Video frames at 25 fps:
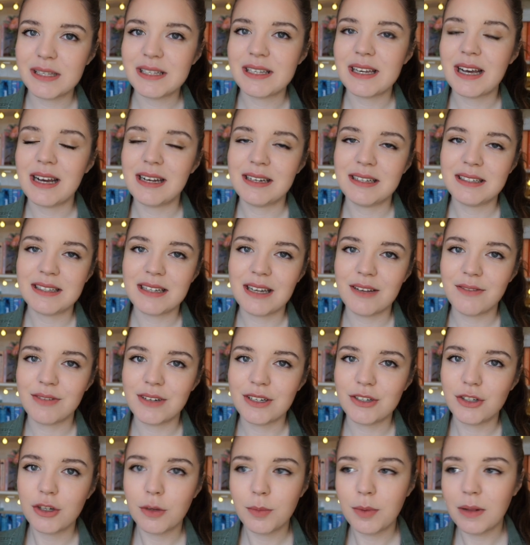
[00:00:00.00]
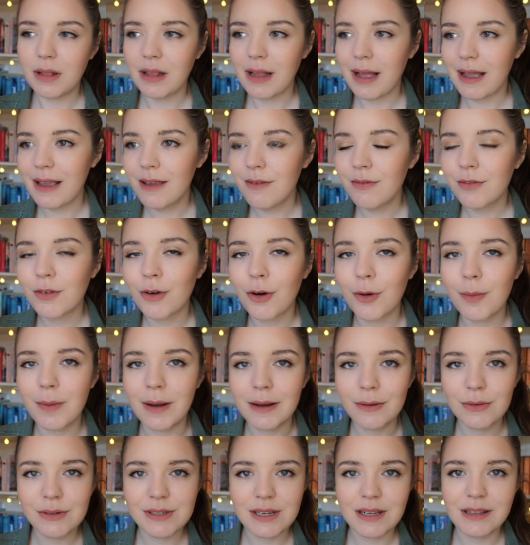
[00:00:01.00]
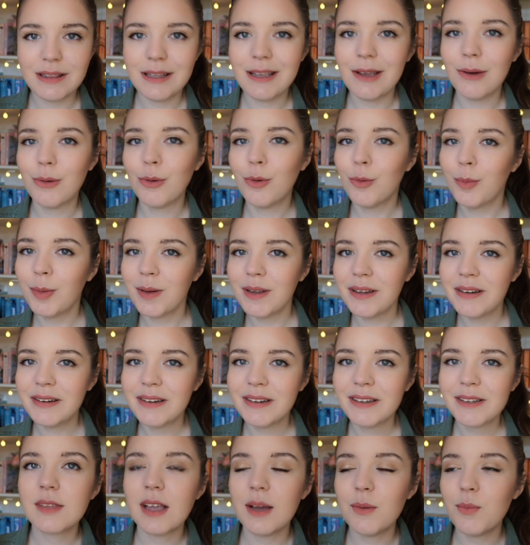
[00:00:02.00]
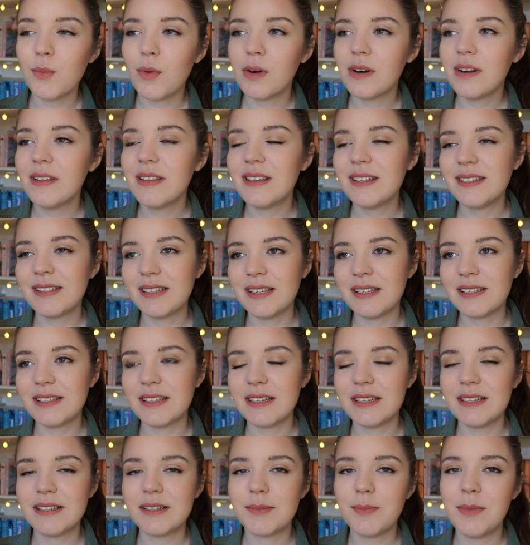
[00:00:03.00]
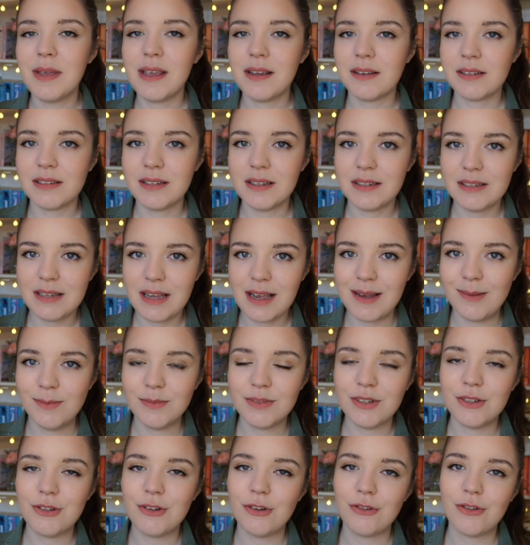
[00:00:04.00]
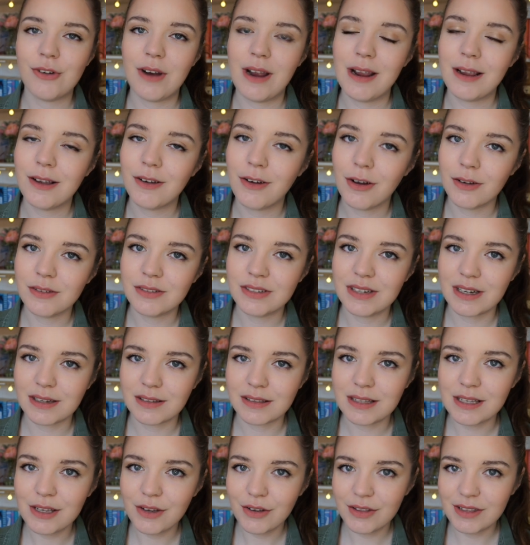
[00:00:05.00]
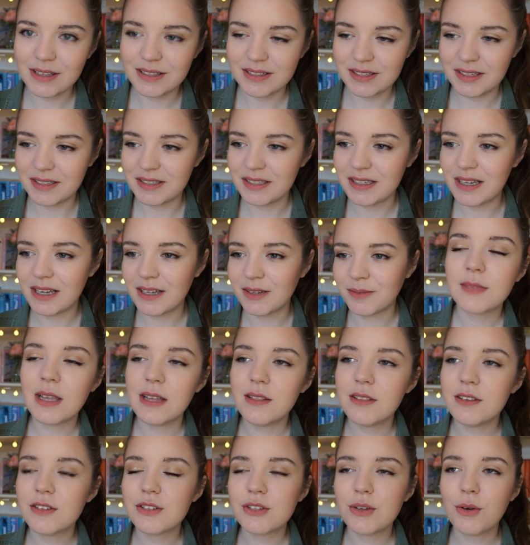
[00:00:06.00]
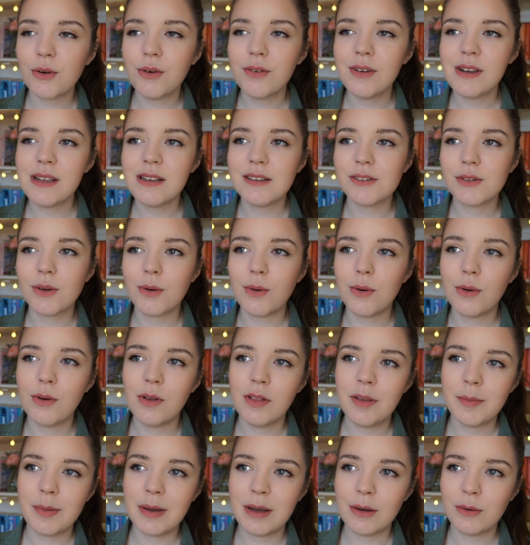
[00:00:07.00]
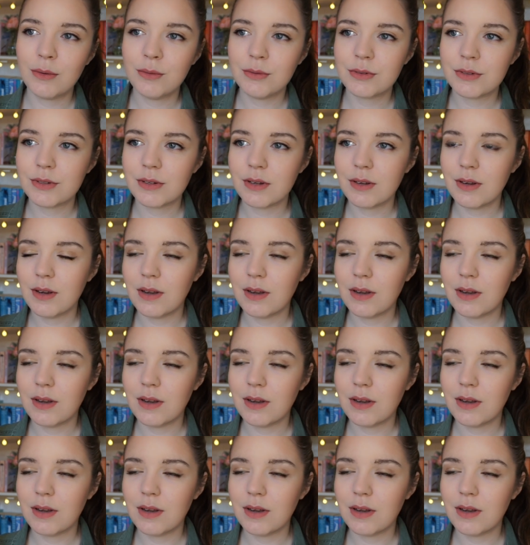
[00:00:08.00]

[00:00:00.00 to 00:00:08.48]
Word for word: the dad is living a double life come out in the open, and one of the sisters makes an attempt to try and contact the other sister. And the story is all about